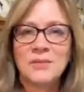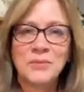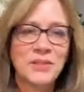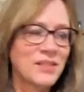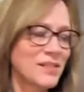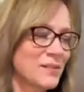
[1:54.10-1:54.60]
we're
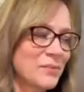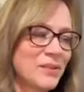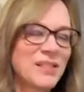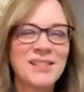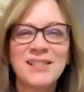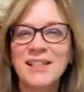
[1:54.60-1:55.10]
just we're
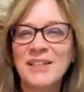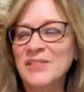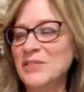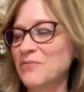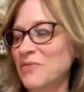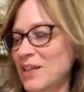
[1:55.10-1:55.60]
just gonna have
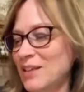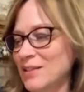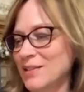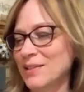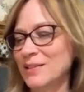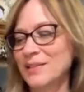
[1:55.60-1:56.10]
some fun.
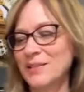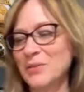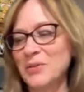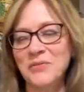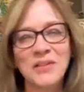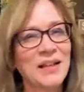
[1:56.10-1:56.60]
This is
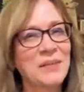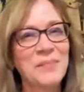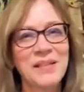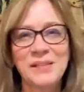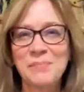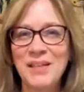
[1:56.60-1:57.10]
sort of like a
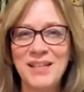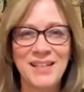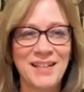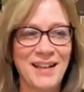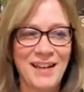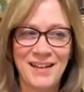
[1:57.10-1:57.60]
mixed
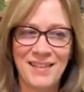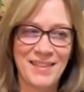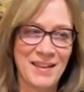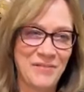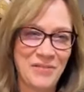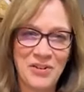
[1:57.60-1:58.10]
media kind of
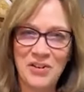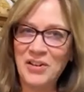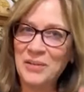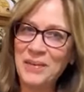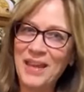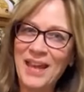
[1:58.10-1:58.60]
thing. We're
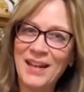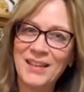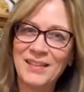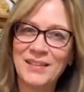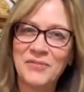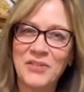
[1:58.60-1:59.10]
gonna be adding
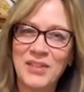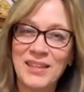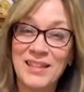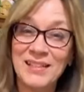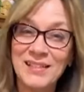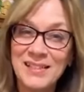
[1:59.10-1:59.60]
different
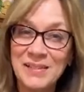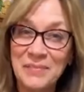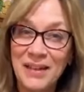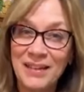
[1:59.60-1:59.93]
things to